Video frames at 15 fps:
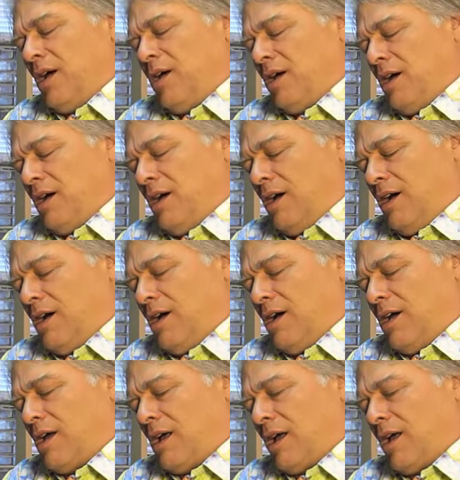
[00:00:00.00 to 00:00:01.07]
Uh,
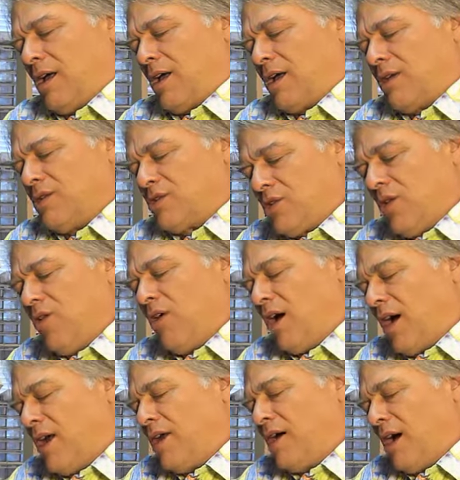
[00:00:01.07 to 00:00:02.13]
so
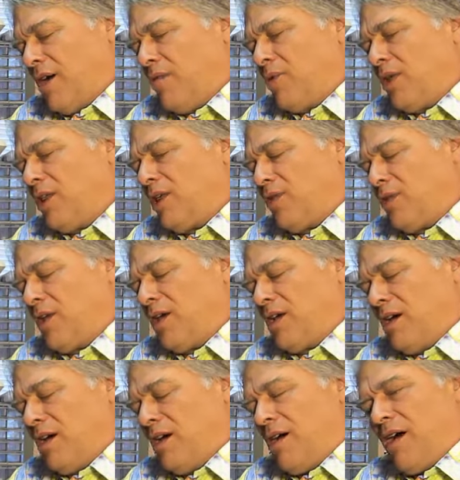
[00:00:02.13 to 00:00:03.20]
I, I really think
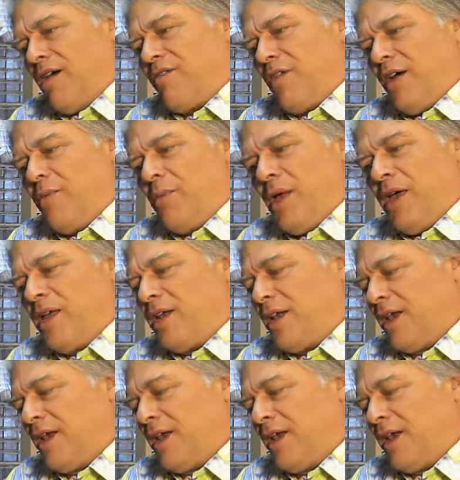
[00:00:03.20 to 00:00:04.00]
uh, HiFiMAN